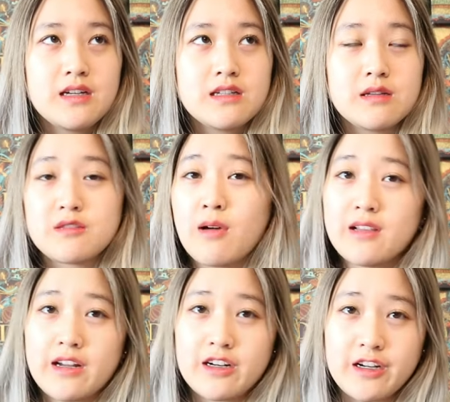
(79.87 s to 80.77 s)
some small
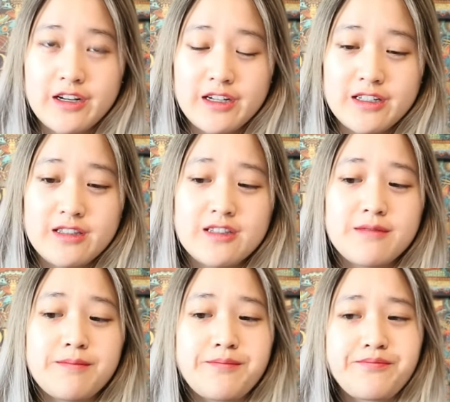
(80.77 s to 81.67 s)
leather goods,
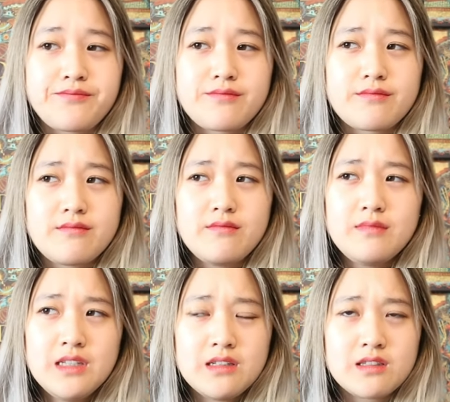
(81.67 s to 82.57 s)

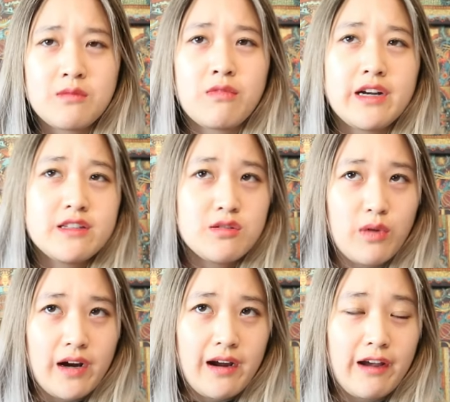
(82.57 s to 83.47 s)
some ready to wear.